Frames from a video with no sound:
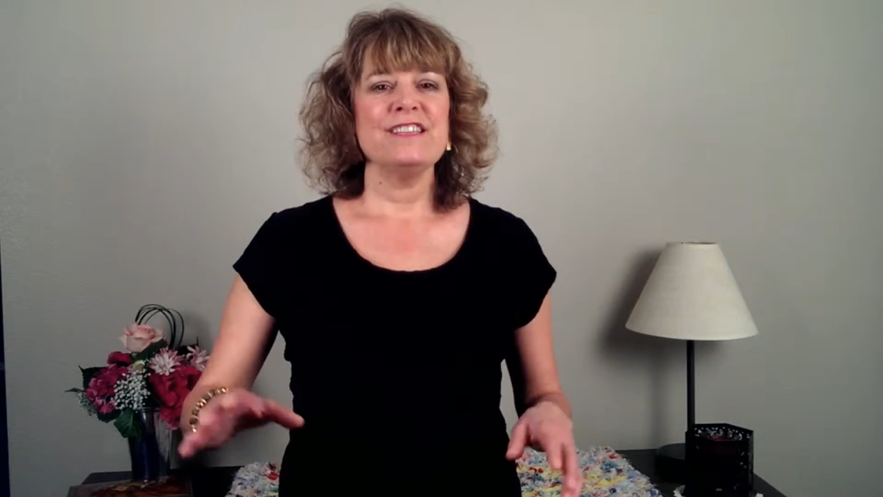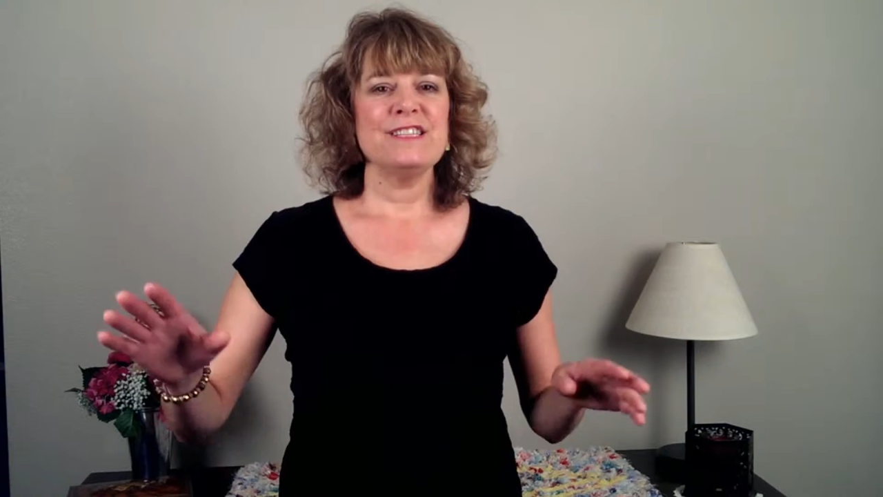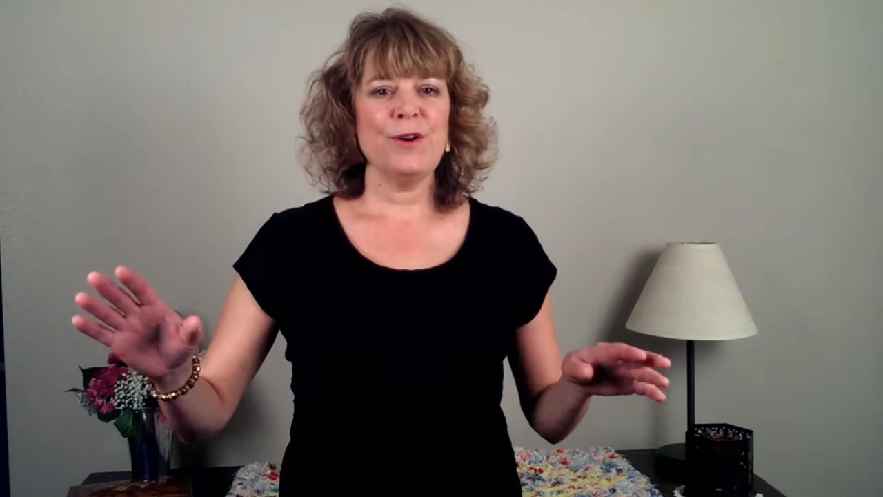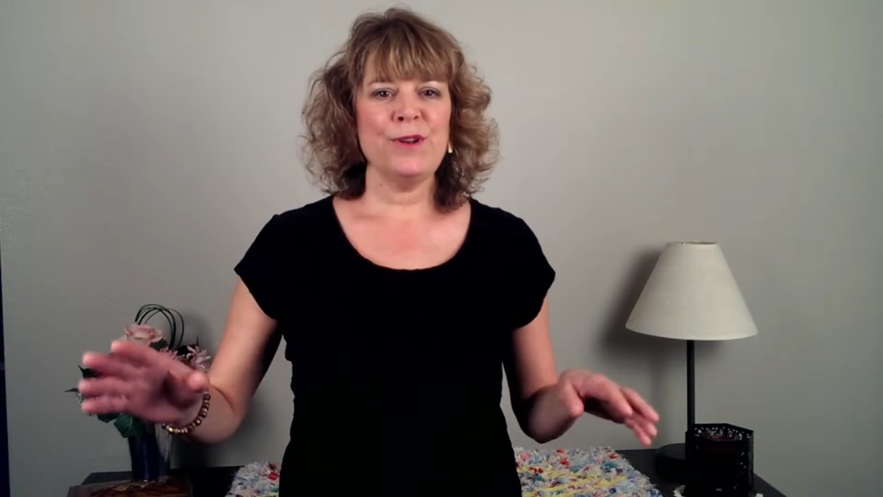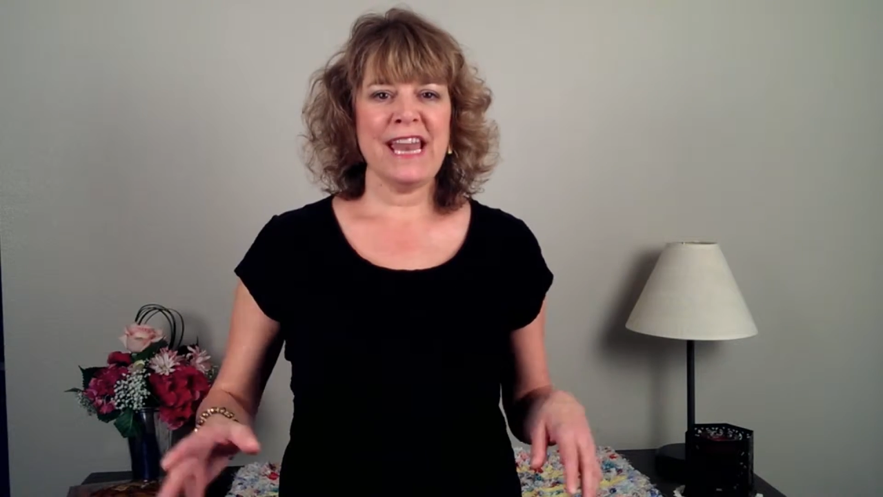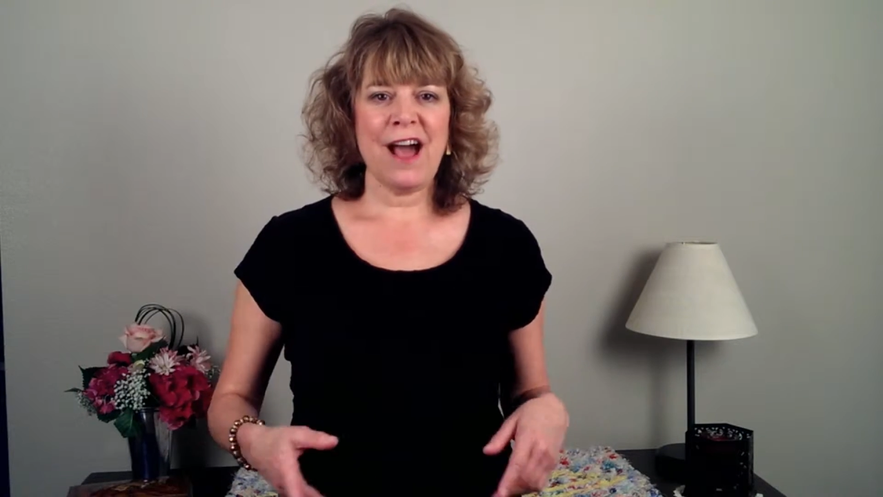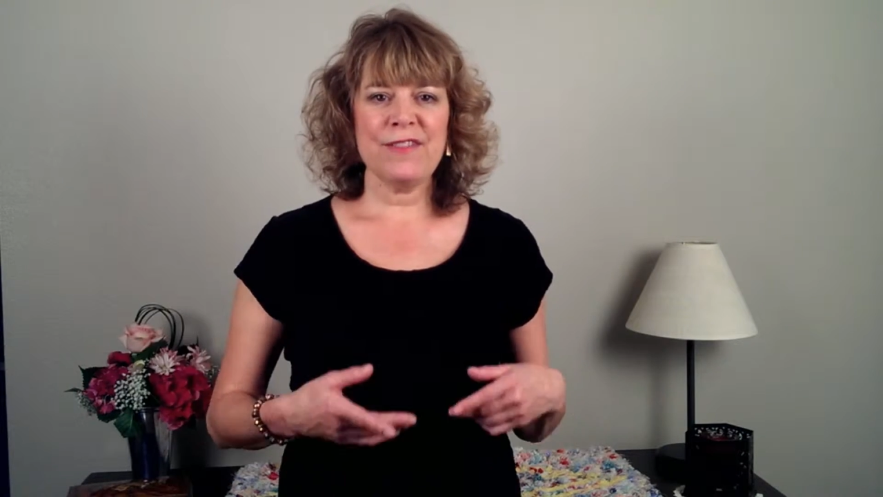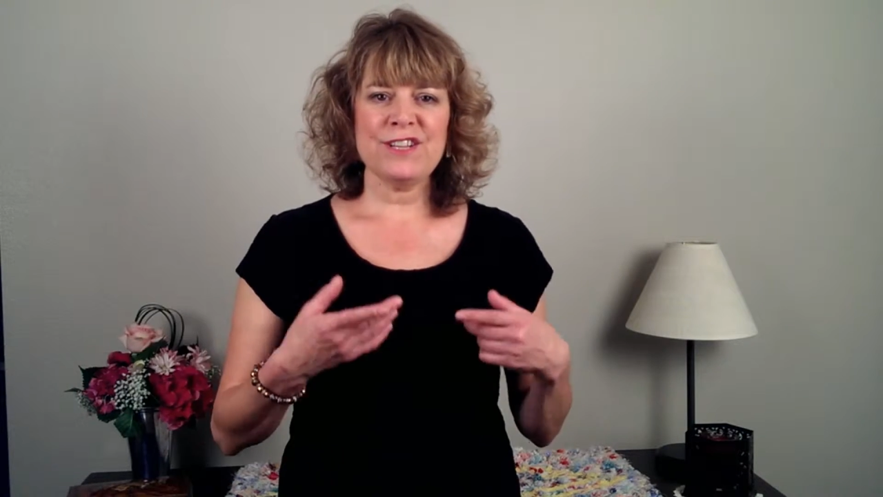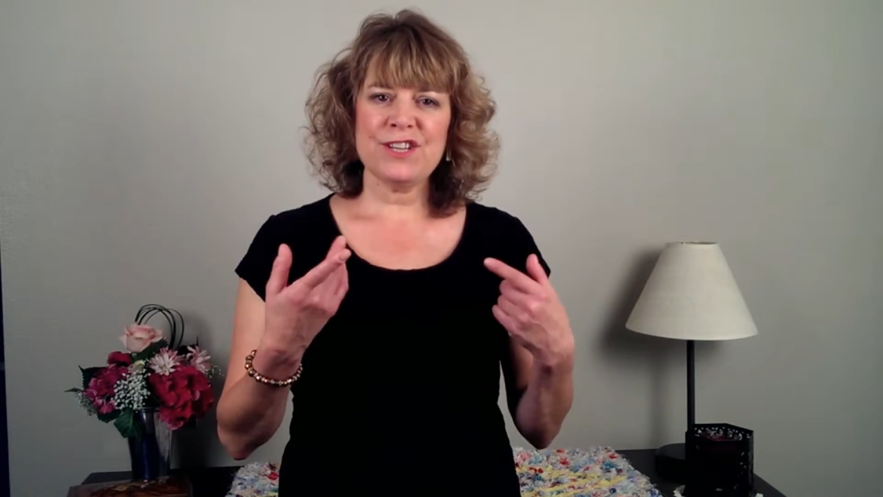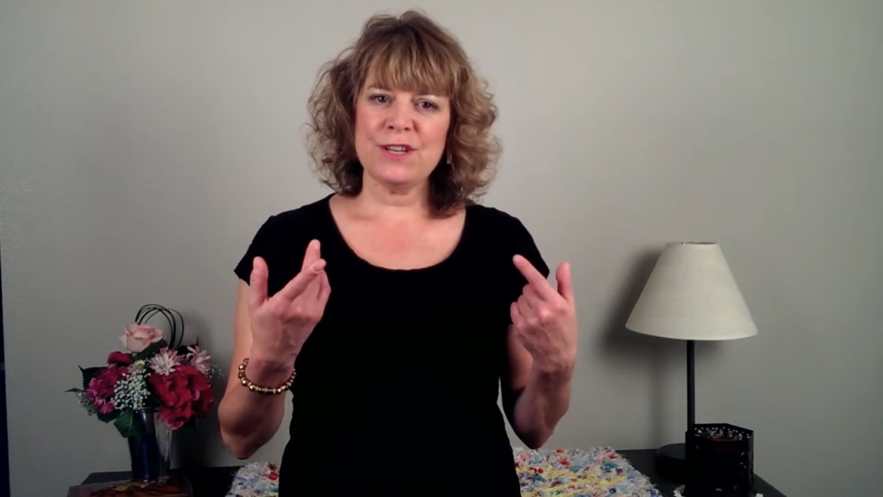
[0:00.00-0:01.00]
So now
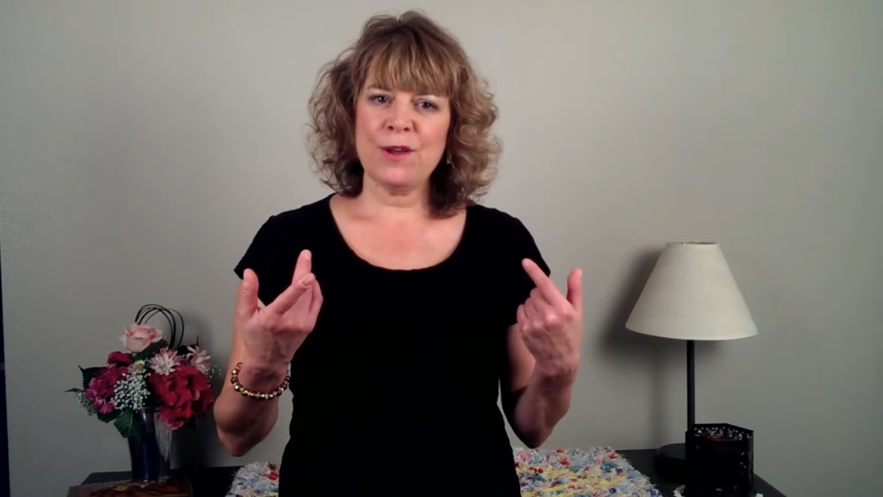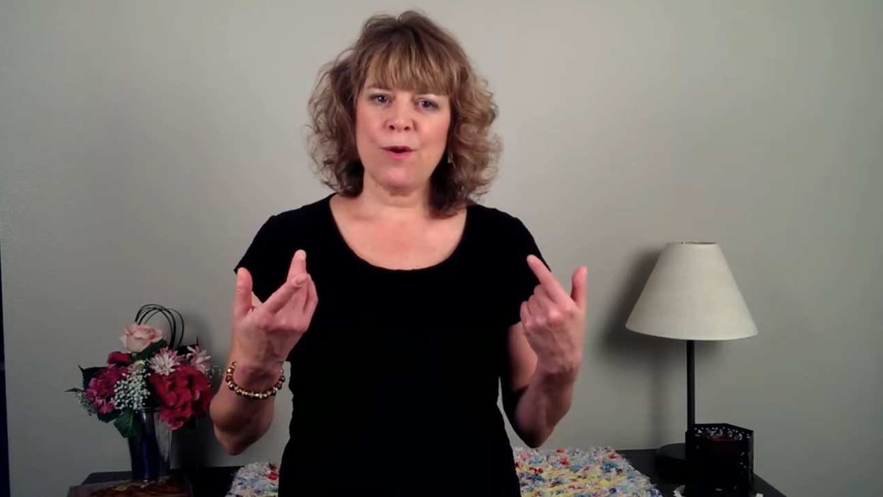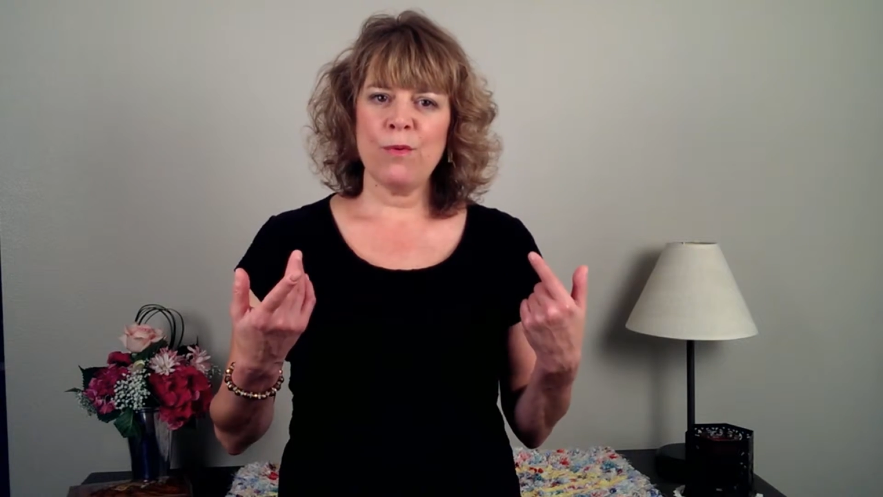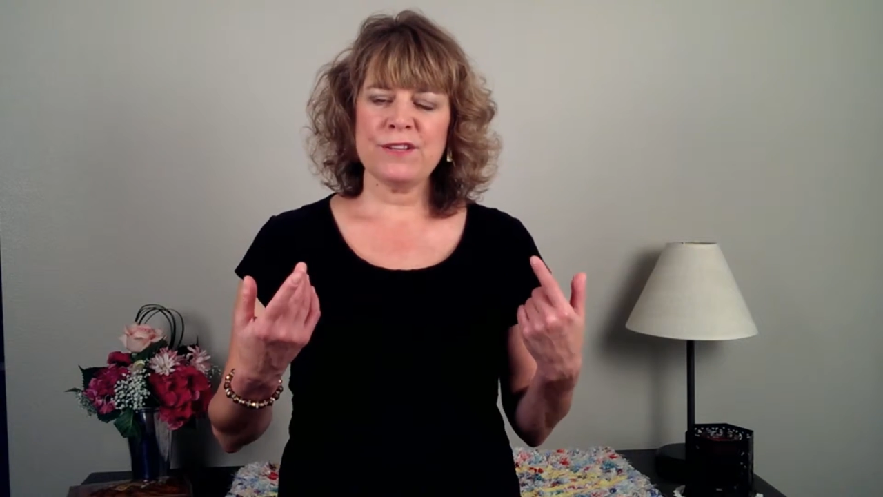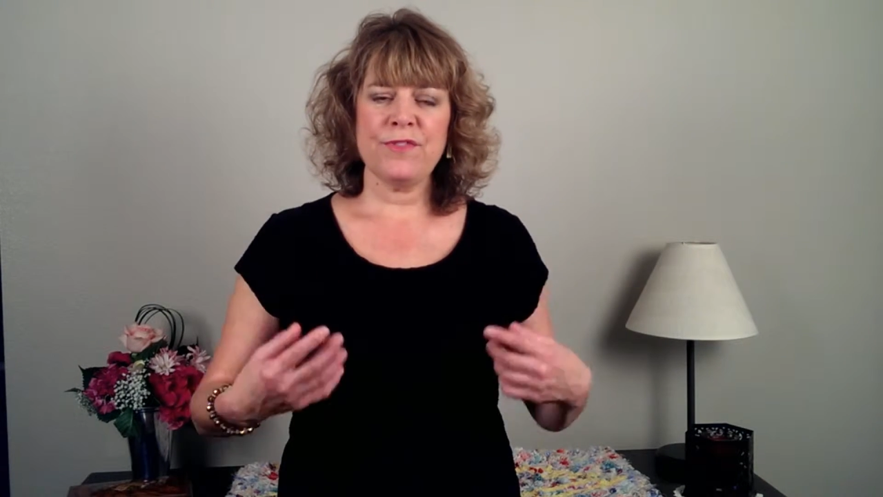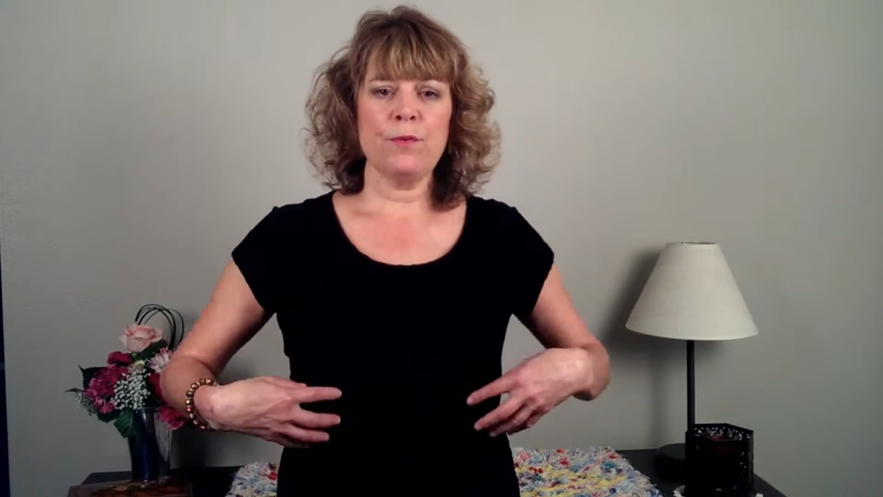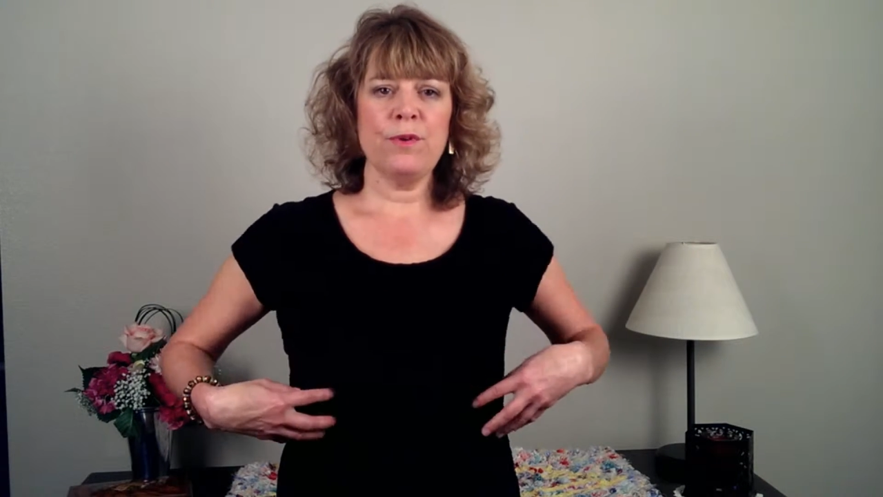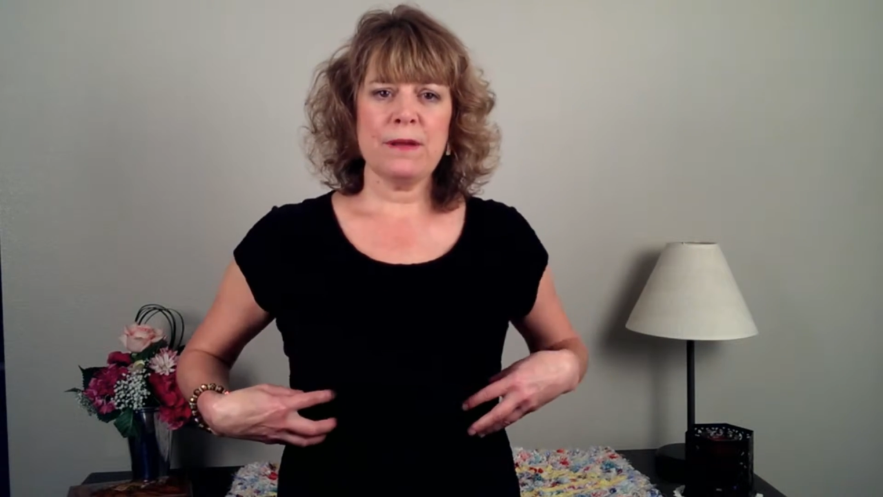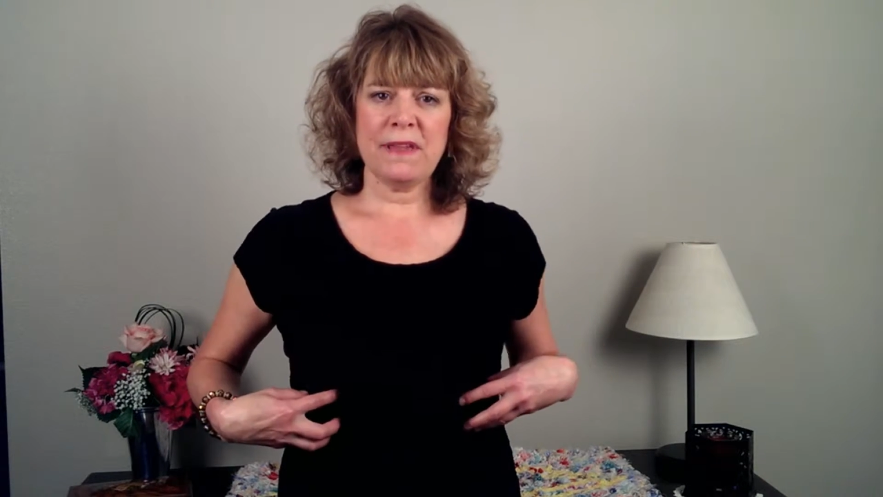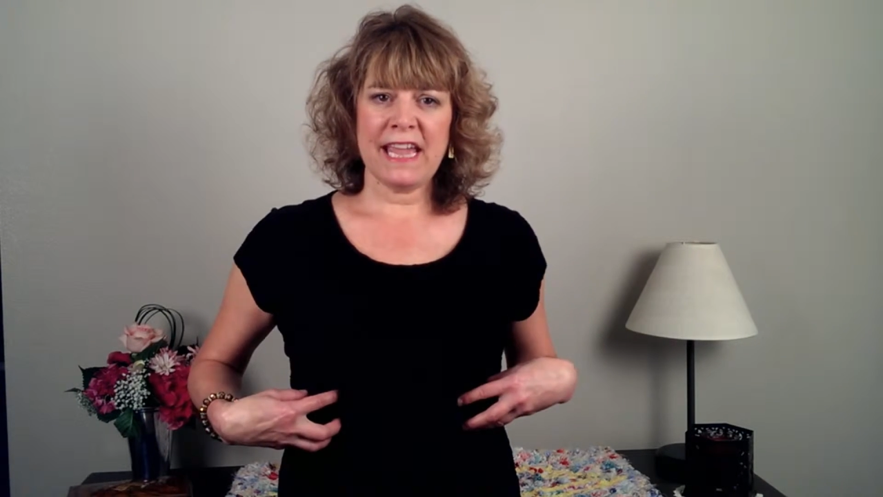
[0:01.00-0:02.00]
that you know what the
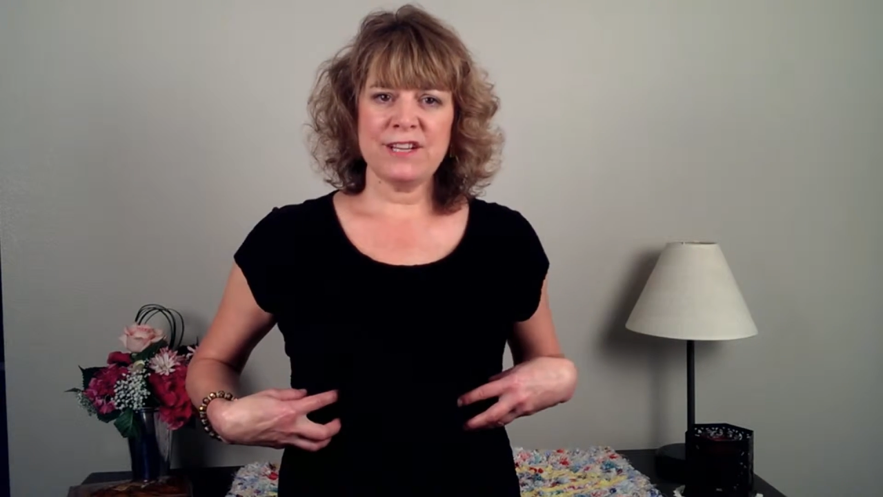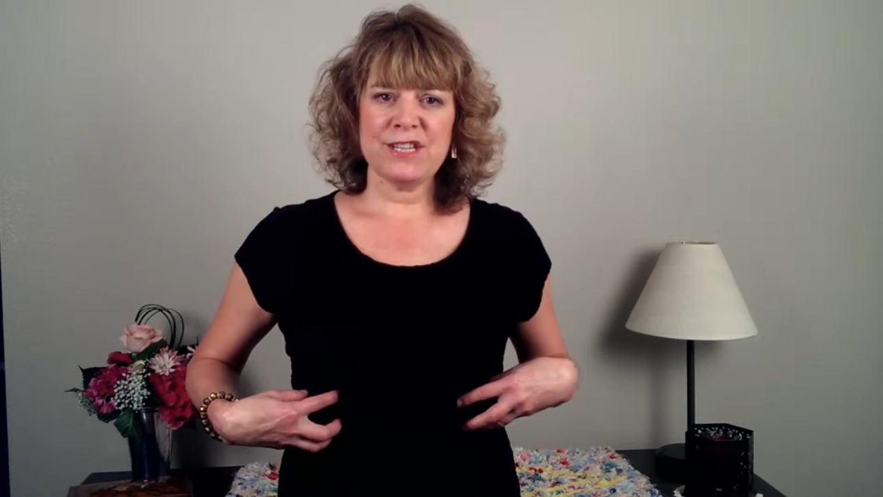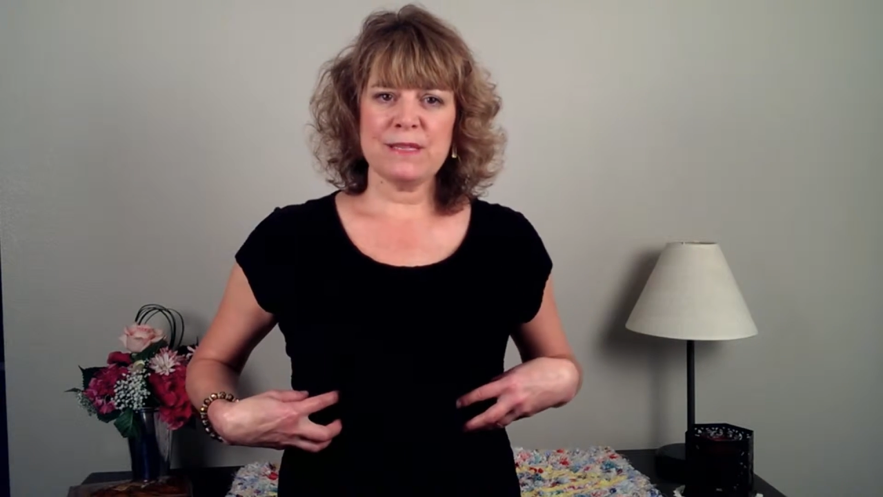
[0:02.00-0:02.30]
rib cage